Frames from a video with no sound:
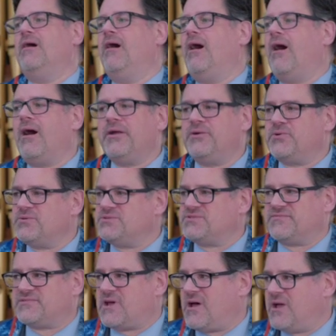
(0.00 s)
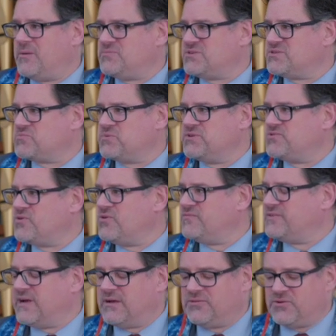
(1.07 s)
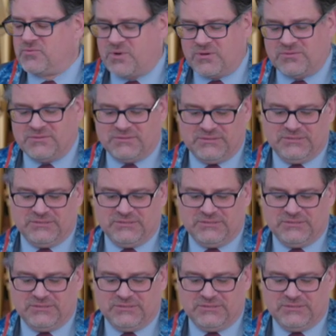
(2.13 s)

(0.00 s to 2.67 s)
hundreds of times as we drove down the road.